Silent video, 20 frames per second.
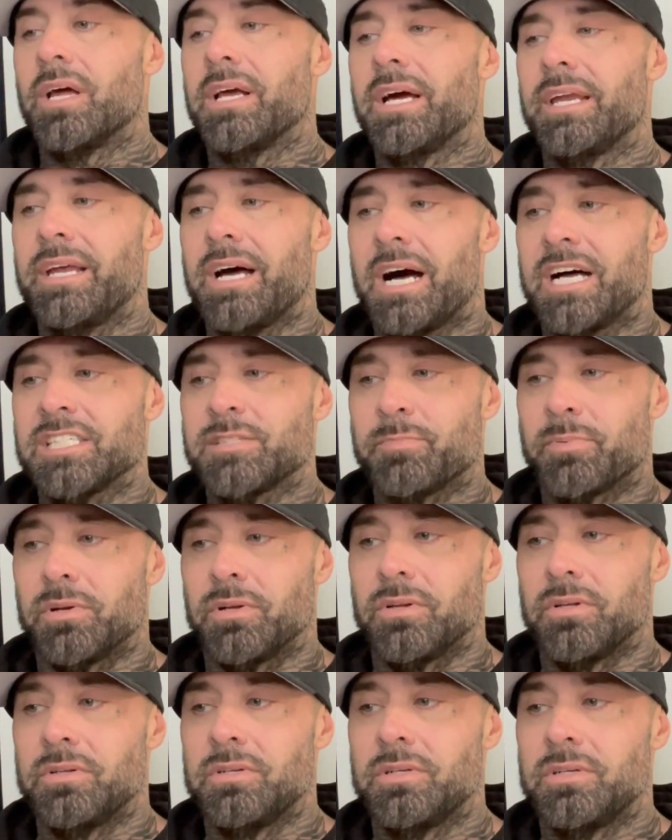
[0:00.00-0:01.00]
I got to the
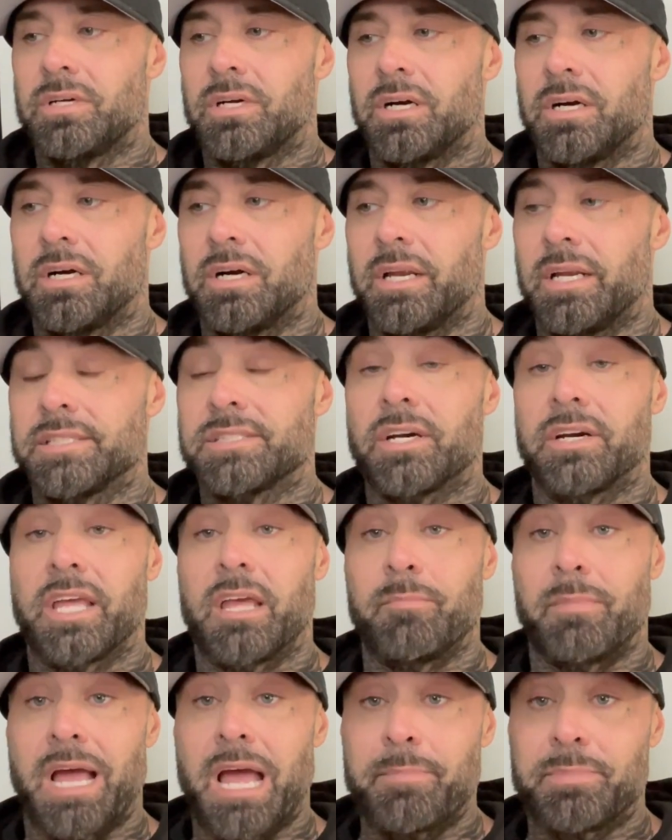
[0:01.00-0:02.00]
hospital and I started
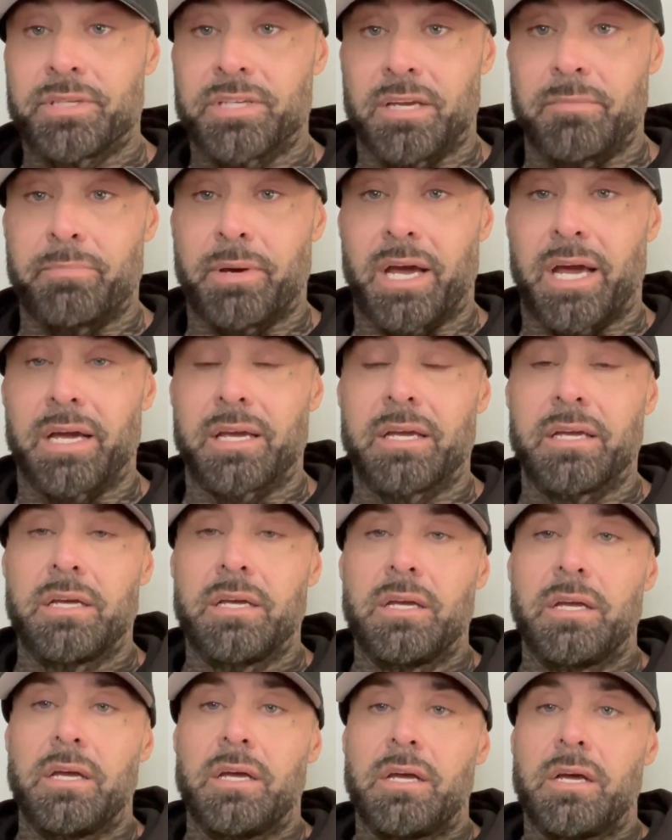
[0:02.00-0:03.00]
getting my appetite back,
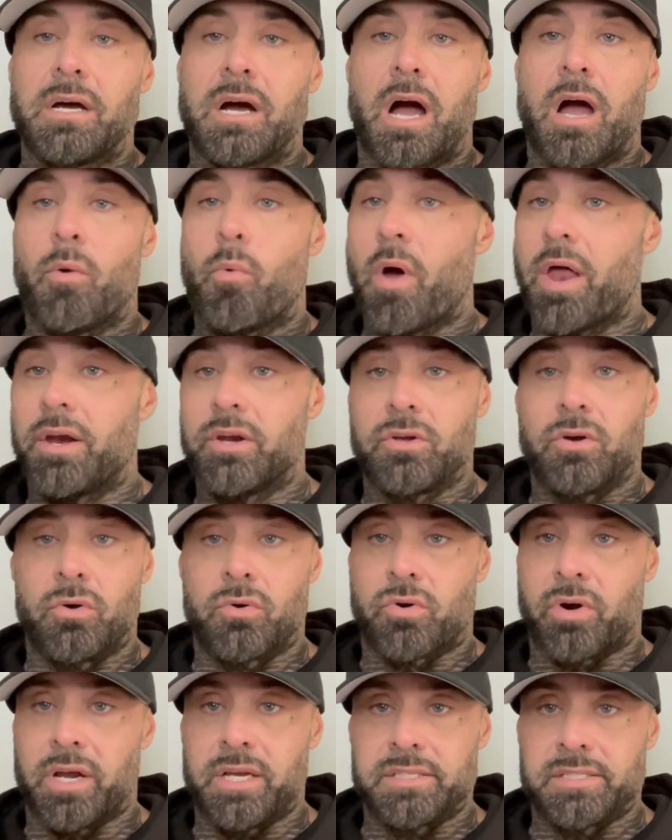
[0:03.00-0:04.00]
I wanted to go
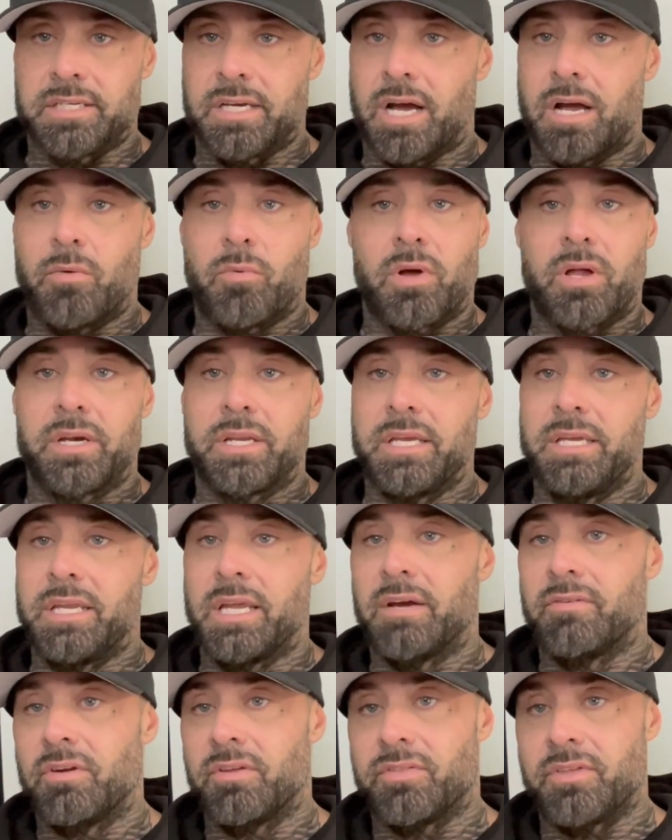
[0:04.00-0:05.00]
crazy. I wanted to eat
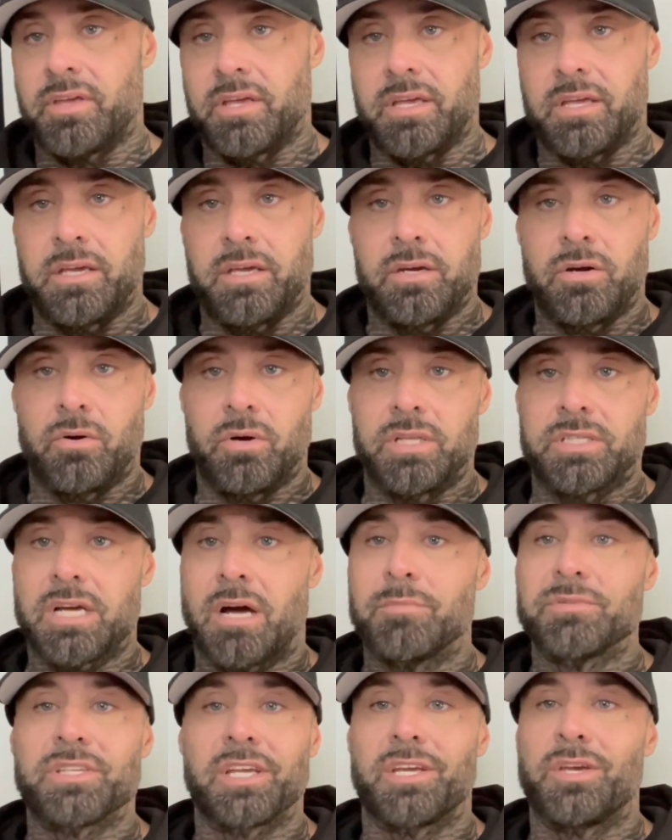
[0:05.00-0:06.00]
everything. It's
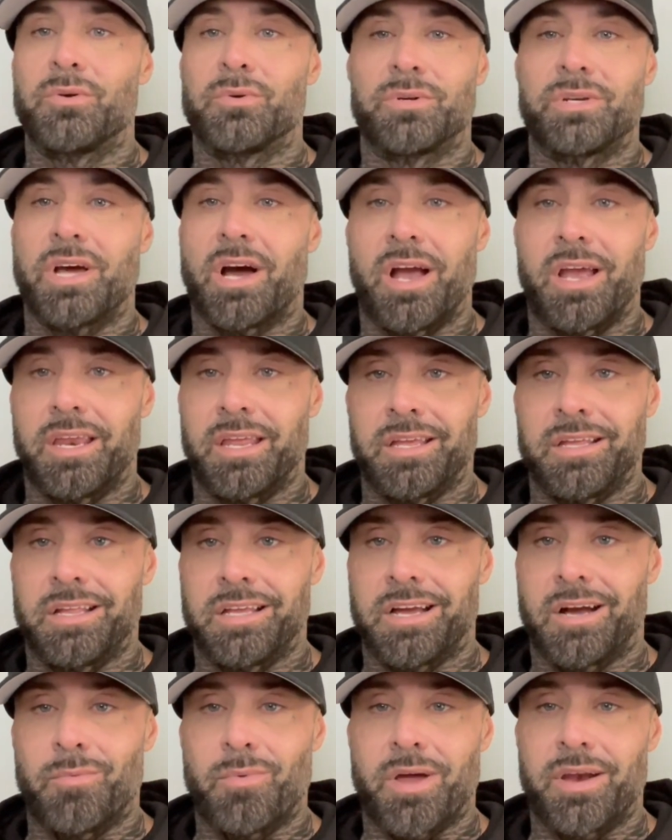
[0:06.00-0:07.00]
almost like you were dieting.
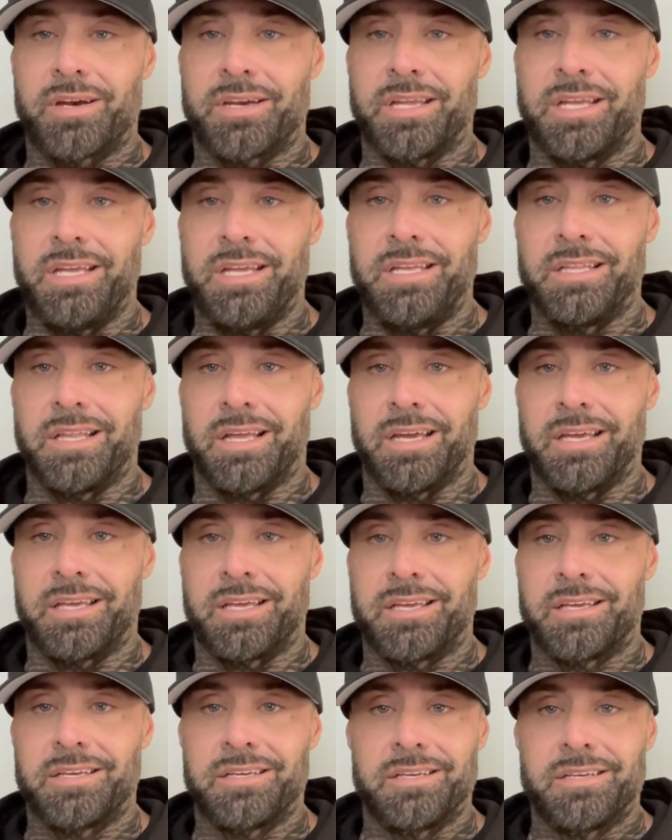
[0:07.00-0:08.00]
Like, I wanted to eat
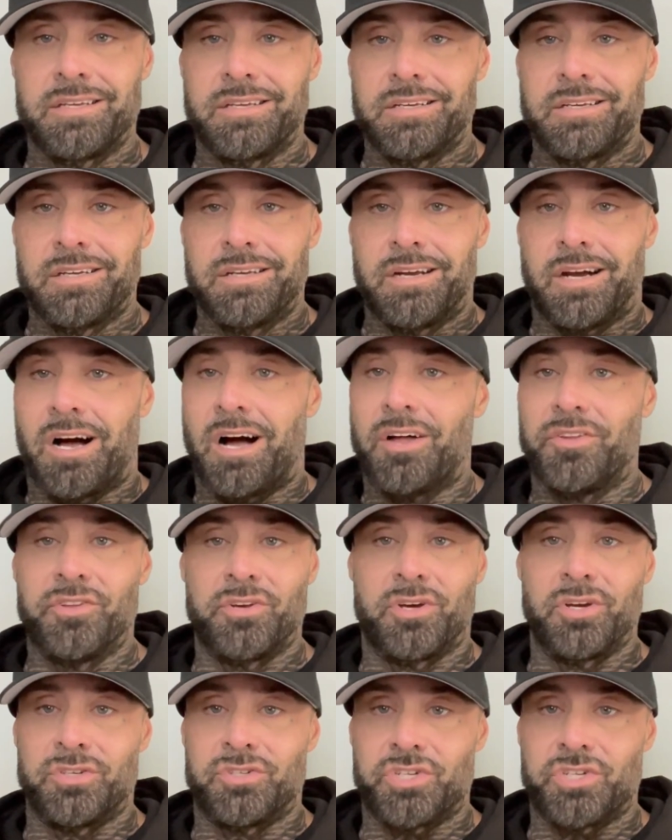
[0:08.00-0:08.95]
like all the good